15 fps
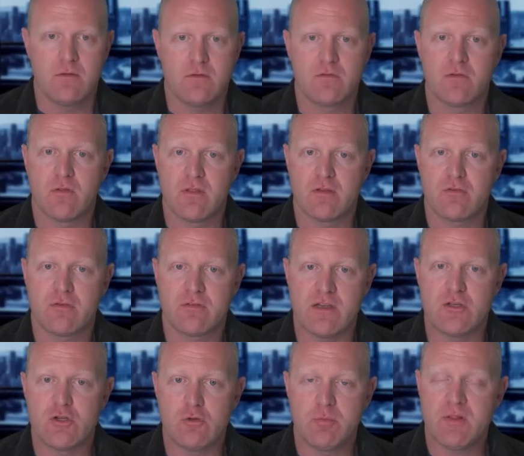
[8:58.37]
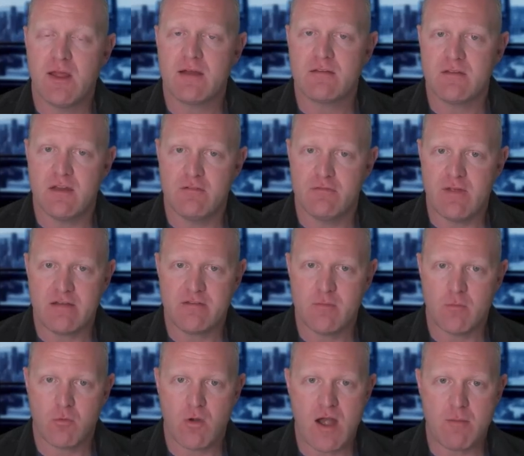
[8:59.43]
So this was a duplex investment
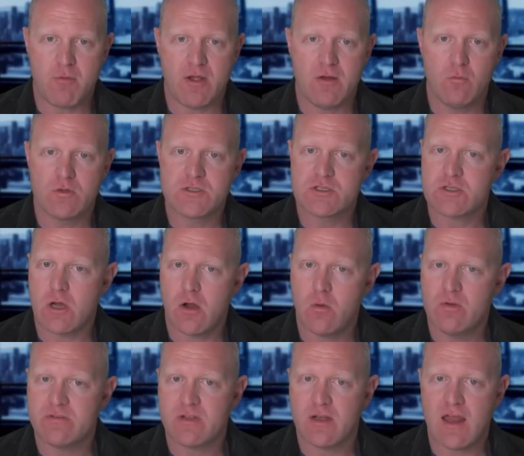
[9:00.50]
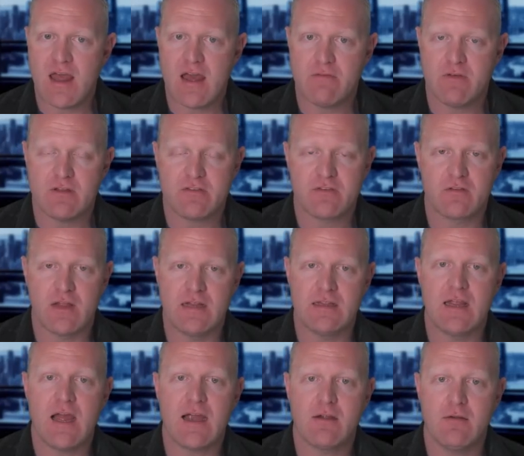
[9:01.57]
property, which is always going to have a slightly
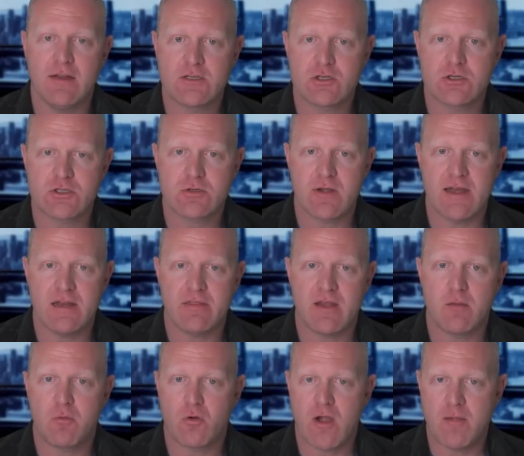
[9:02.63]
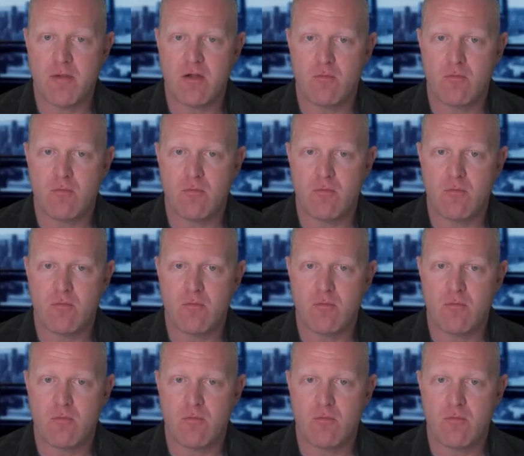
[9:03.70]
higher interest rate than a primary